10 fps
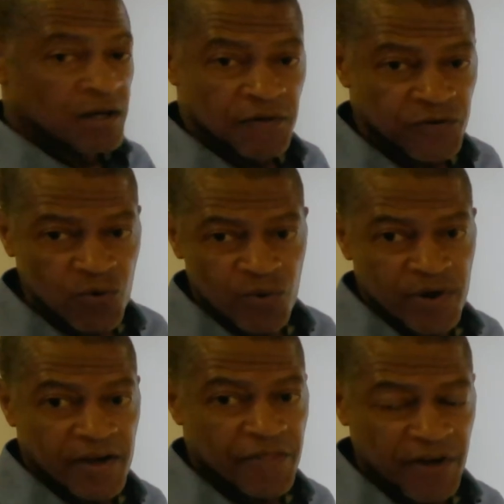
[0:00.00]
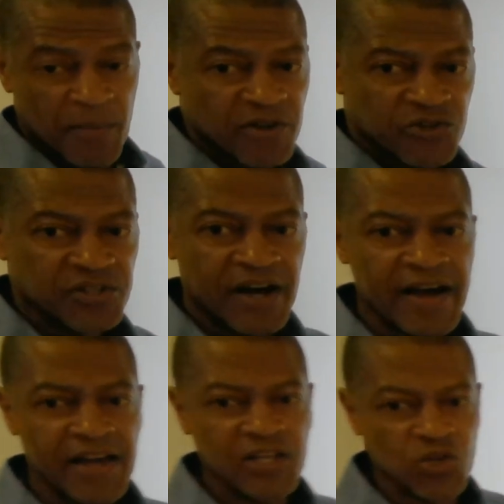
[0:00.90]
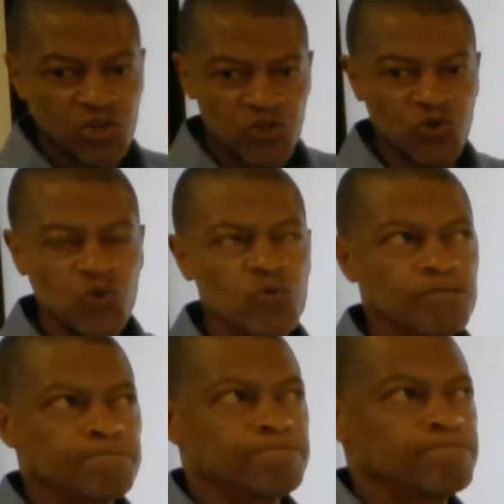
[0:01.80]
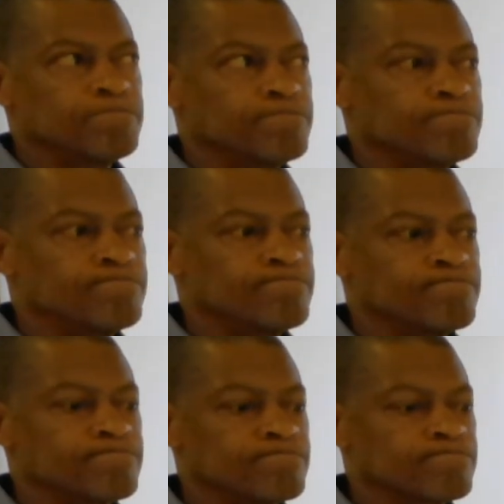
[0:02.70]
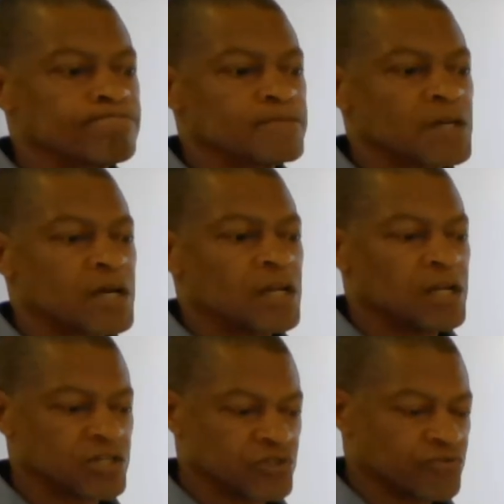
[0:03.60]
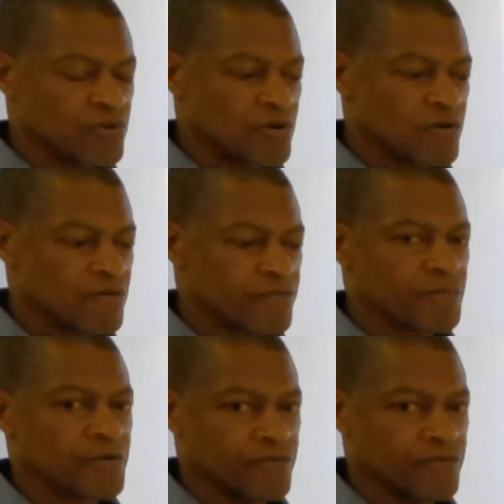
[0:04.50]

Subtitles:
If you think about your diet, you consume cholesterol from your